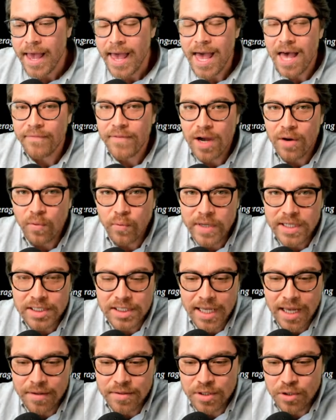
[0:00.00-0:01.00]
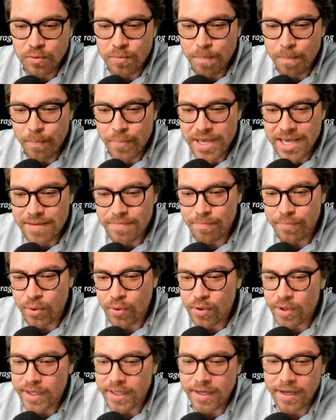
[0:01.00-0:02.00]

have I reached out to Bitboy?